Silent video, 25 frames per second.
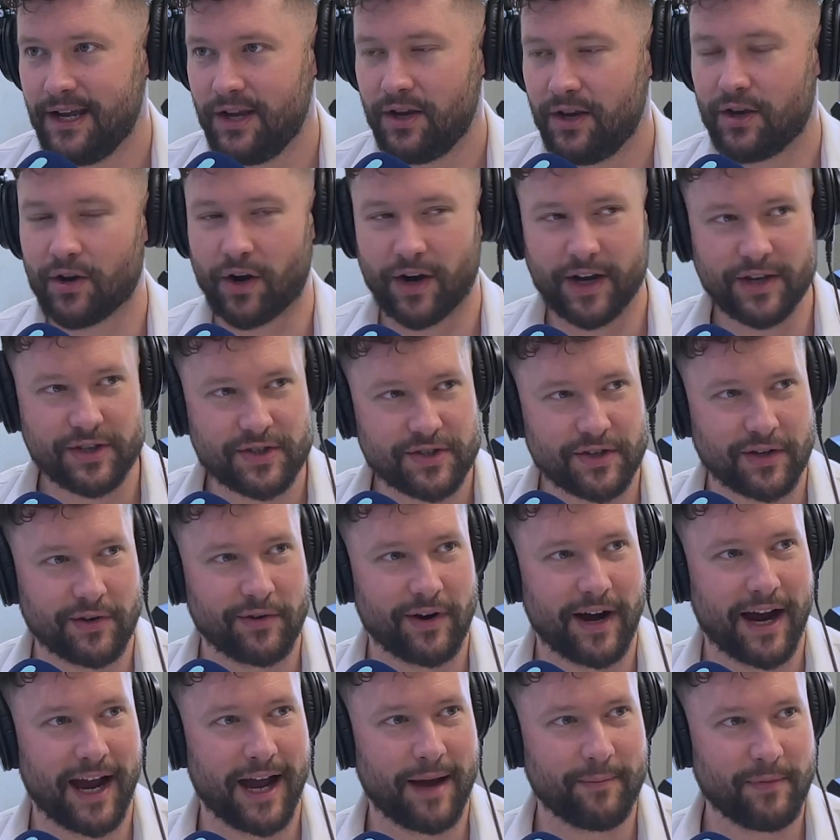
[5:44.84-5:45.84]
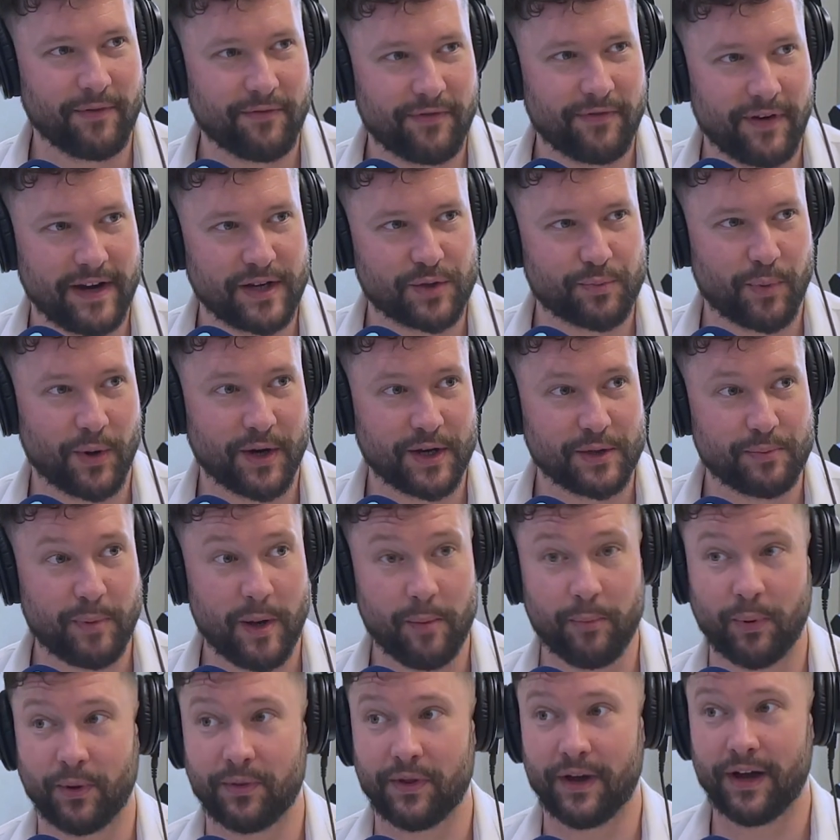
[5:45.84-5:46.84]
You know, Instagram and Facebook is
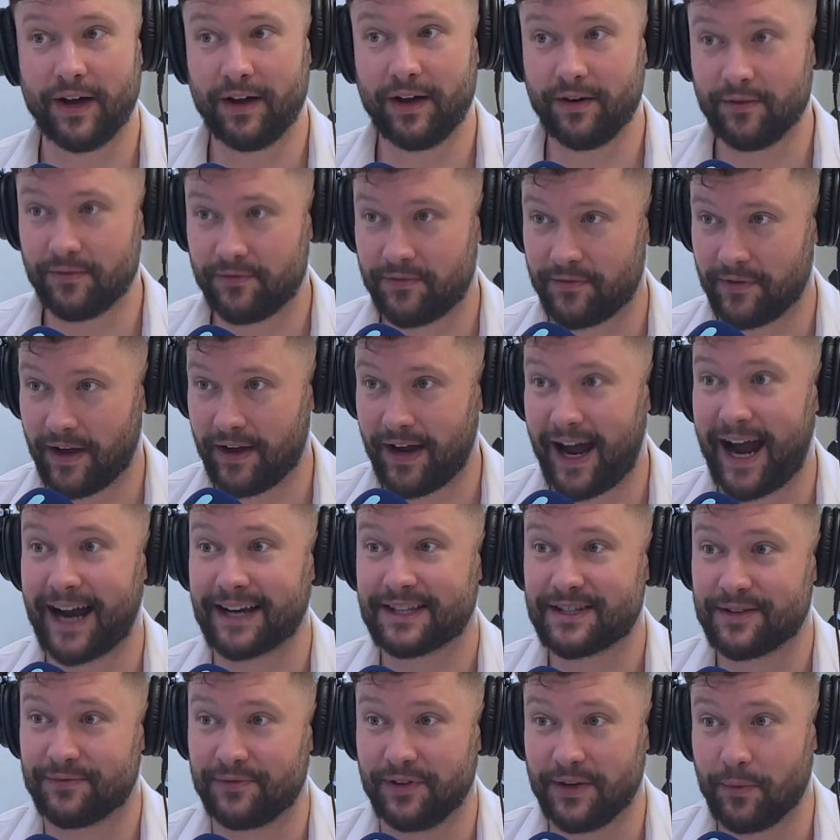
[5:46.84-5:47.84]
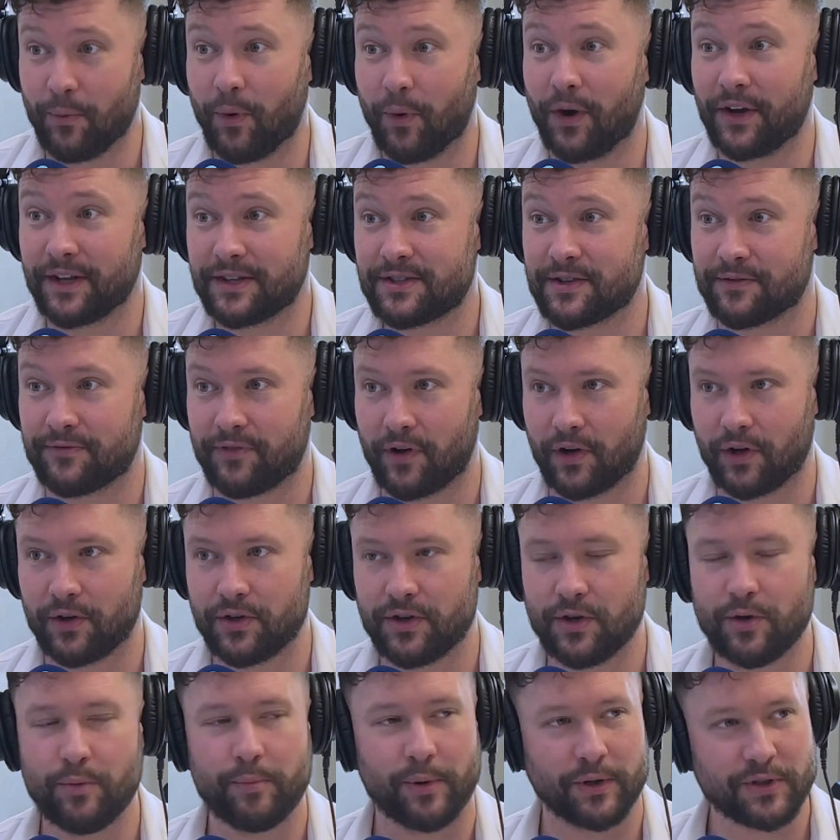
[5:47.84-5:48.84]
people that have actively wanted to follow
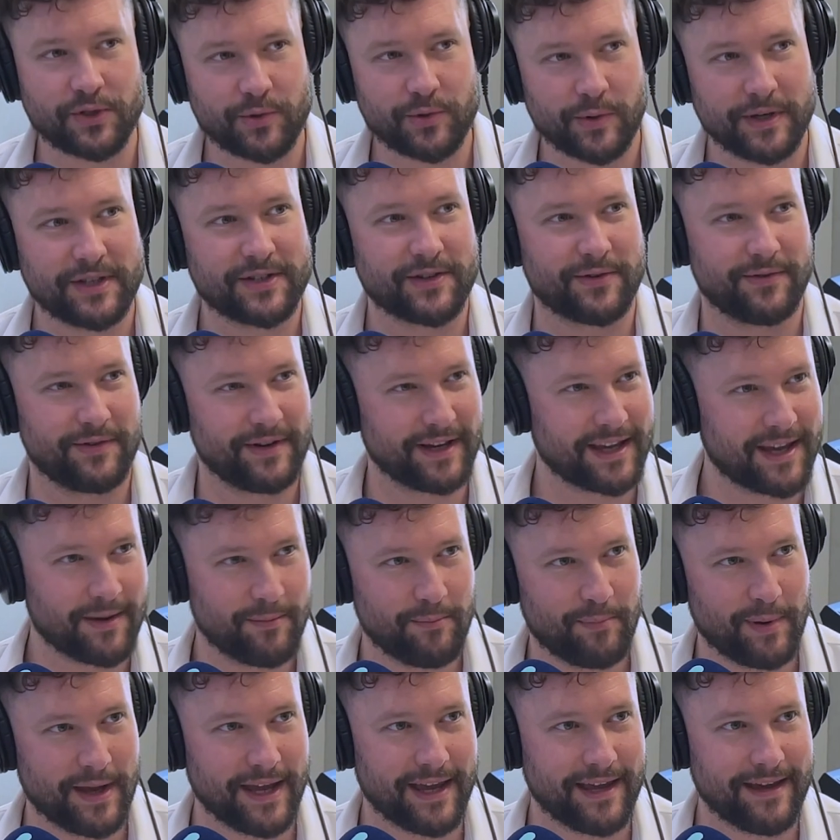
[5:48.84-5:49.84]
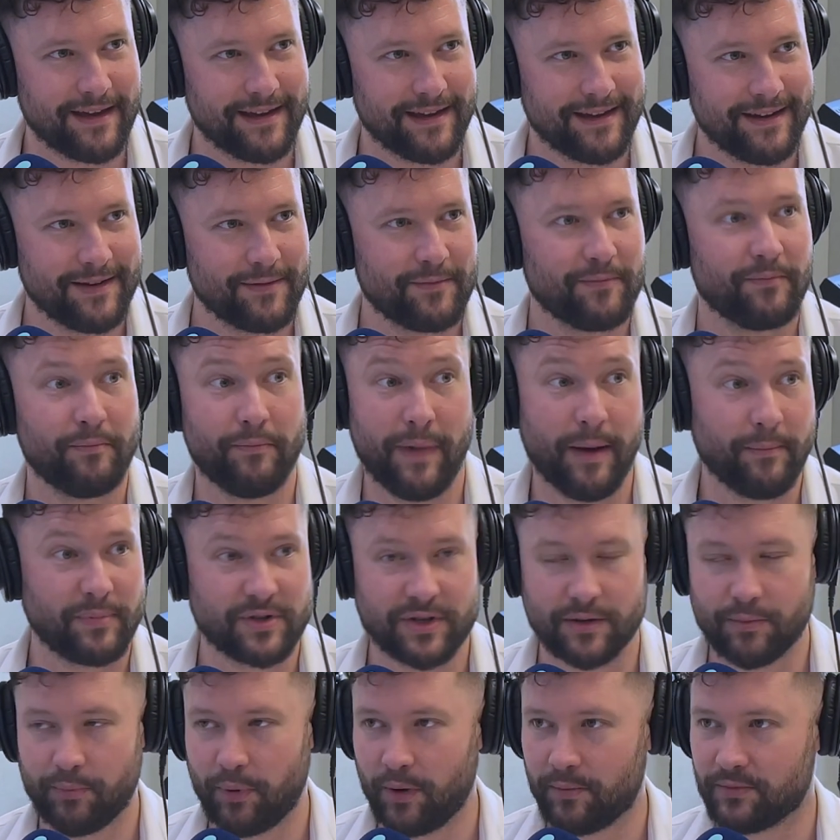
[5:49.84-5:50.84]
you, but Twitter, it can be
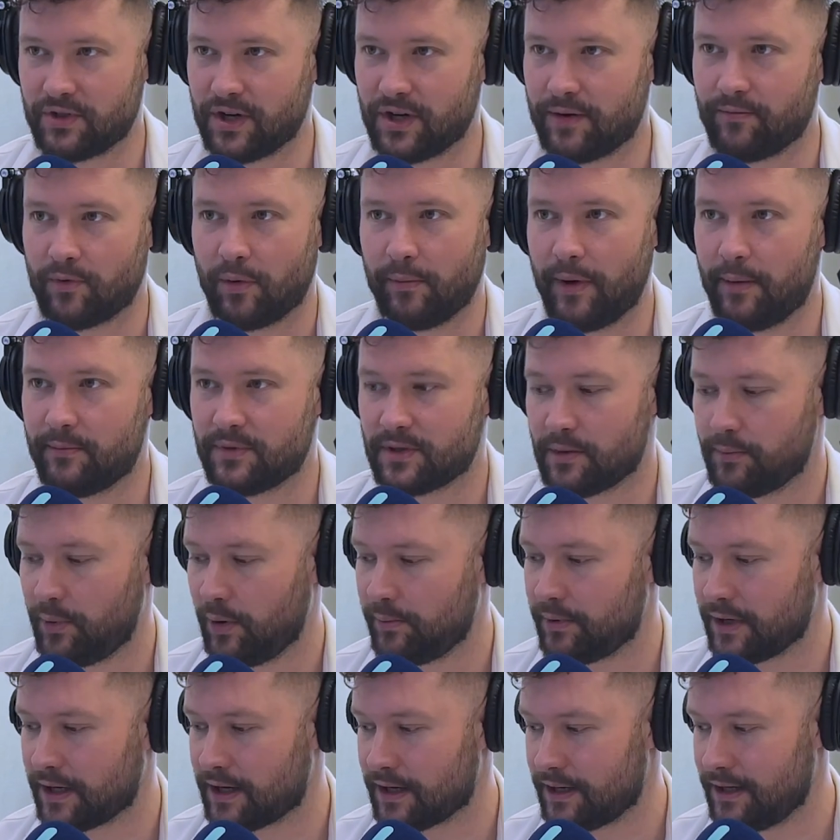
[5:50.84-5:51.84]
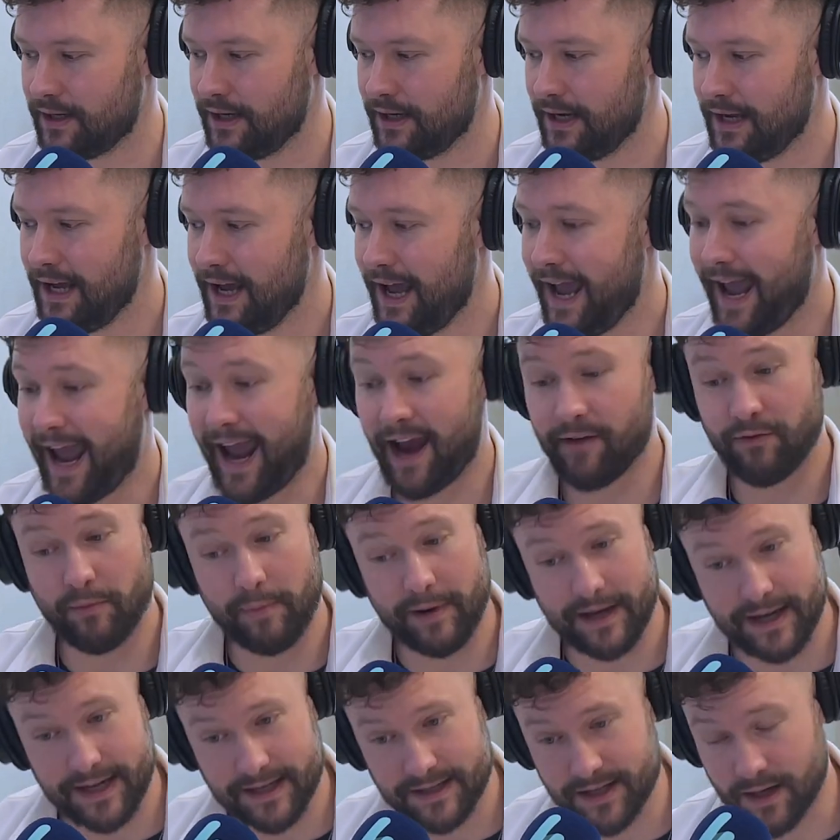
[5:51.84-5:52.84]
members of the pub, general members of the public, and
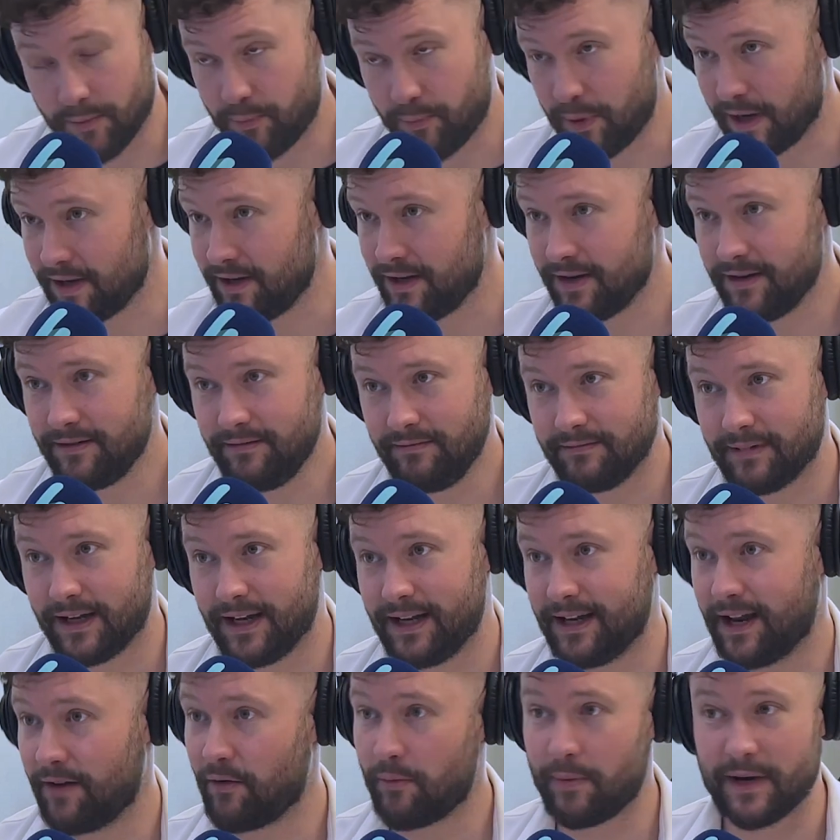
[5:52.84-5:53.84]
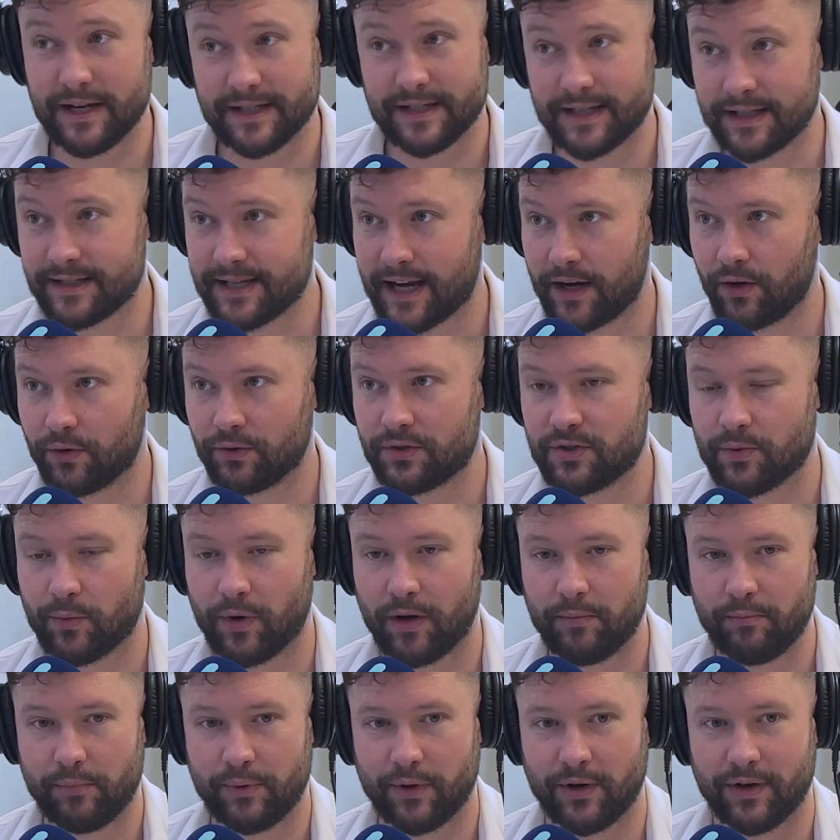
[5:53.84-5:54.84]
everybody has an opinion and everybody's entitled to
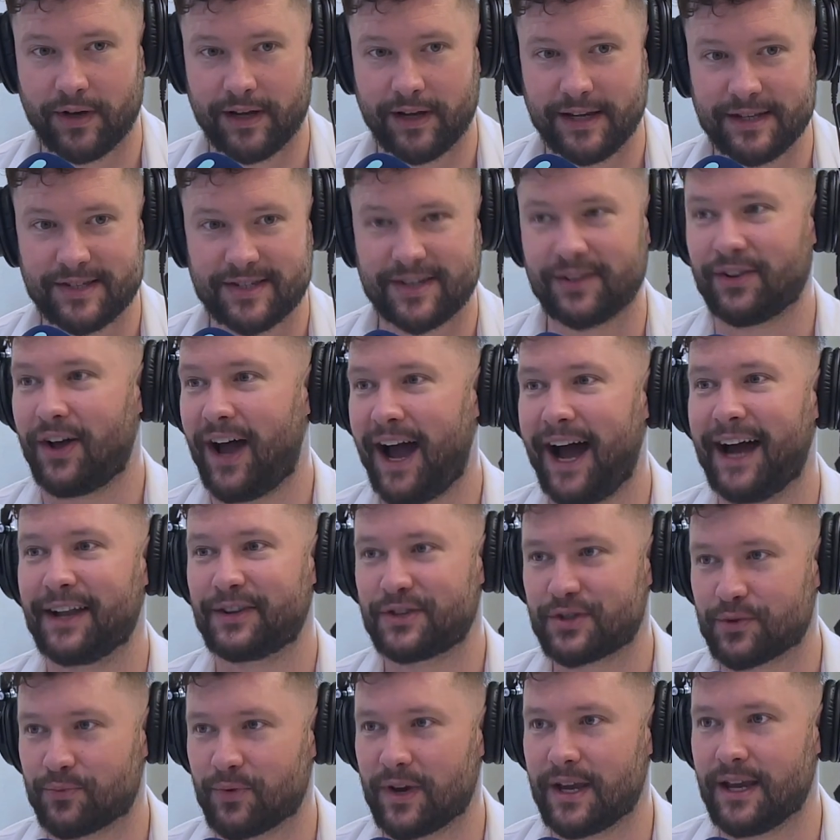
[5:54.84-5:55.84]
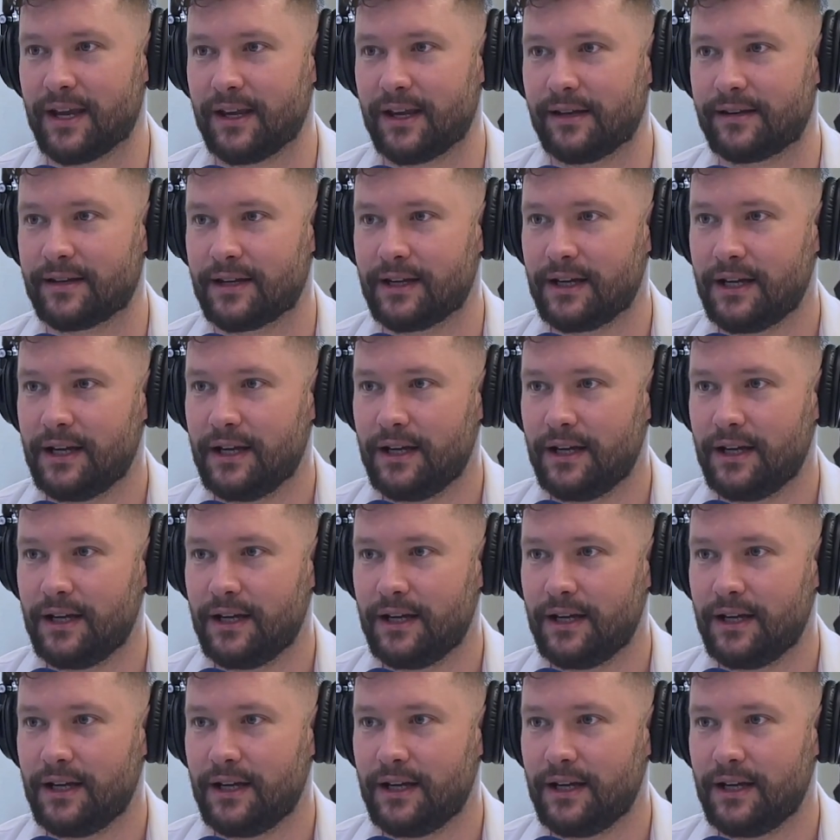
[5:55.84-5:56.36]
one, but it's still hard to read.